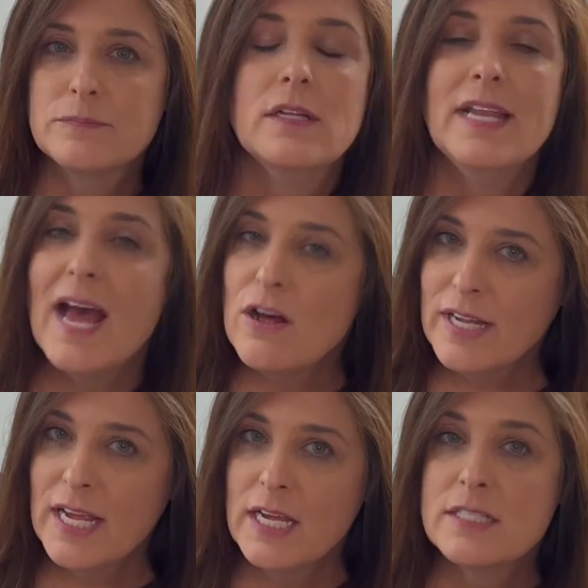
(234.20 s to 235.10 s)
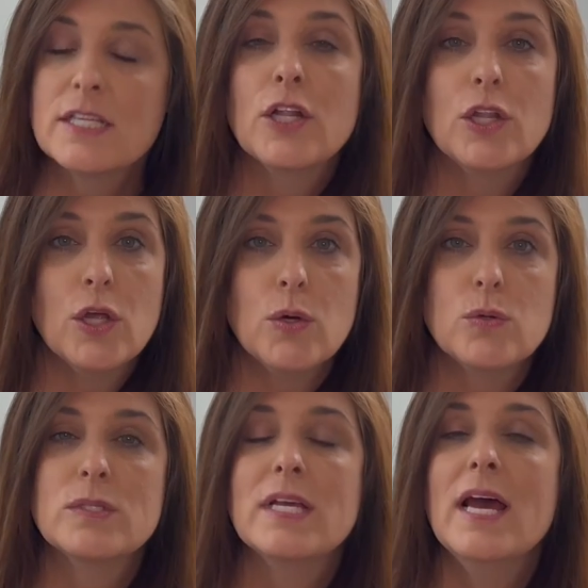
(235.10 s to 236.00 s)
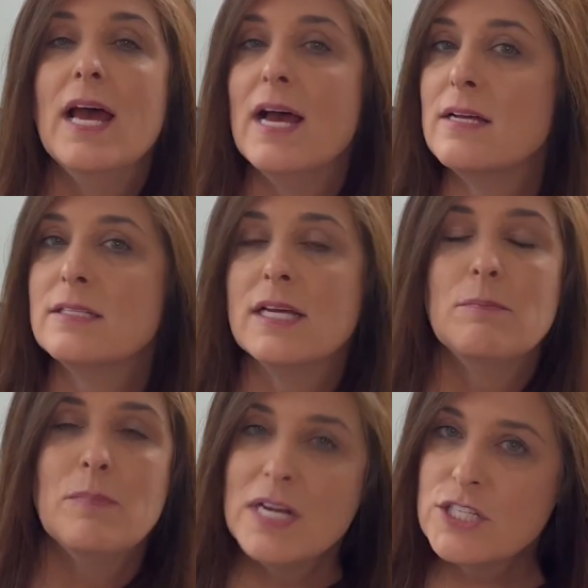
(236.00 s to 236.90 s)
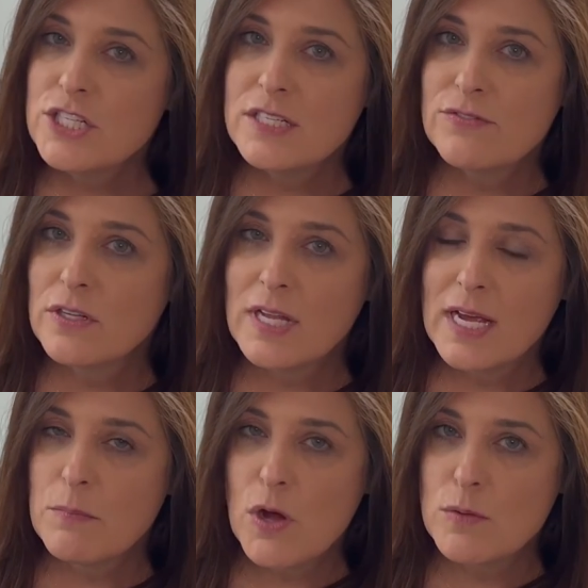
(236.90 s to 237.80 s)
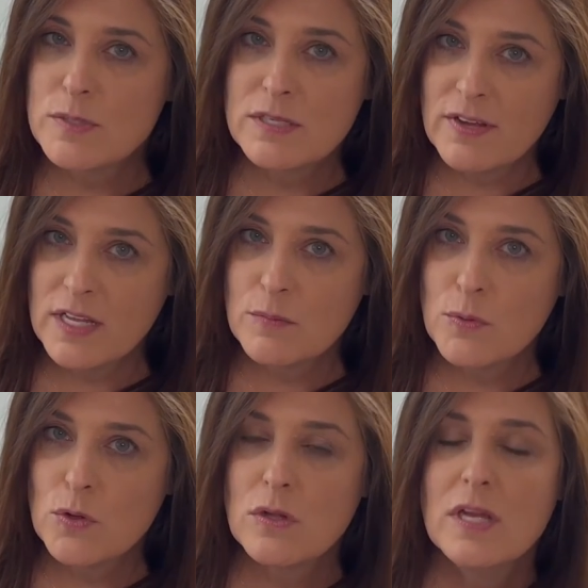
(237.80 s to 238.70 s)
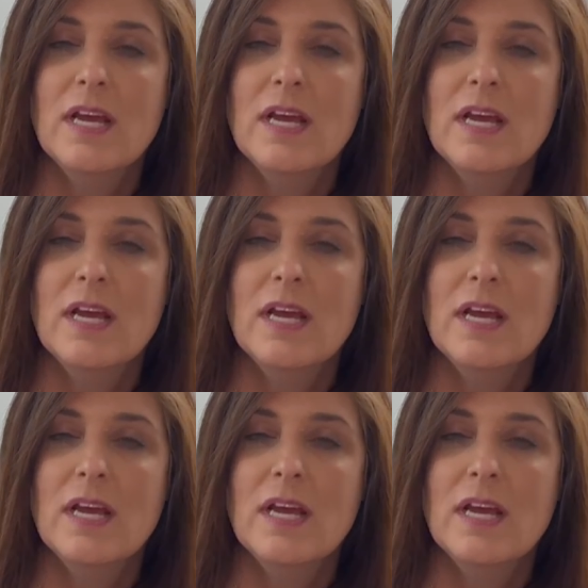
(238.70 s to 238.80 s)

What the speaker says: Nowadays, Lowe's has a bunch of different light bulbs available.